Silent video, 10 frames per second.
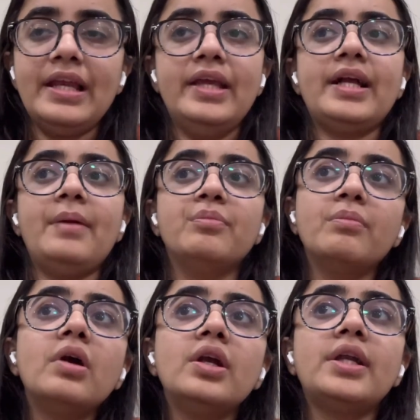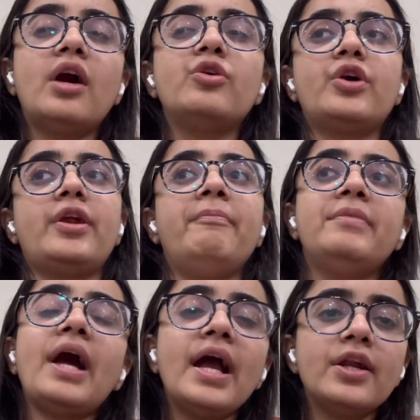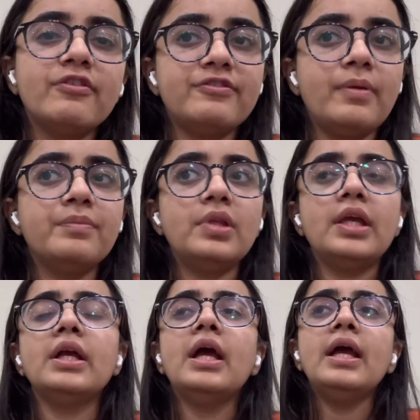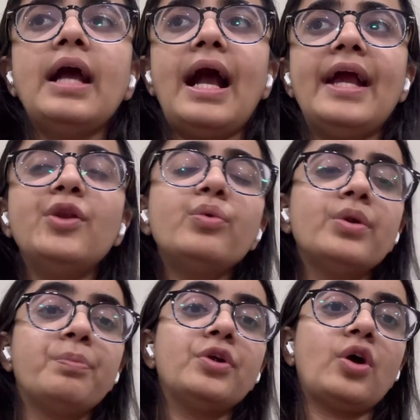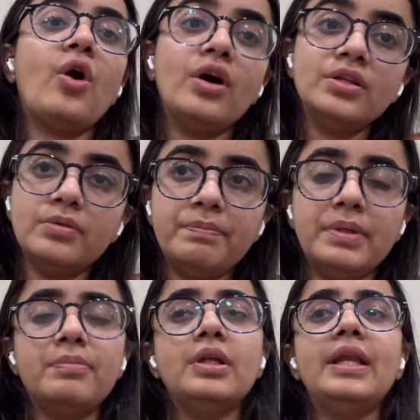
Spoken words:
like I'm burnt out or I'm tired of something, I don't want to put on people.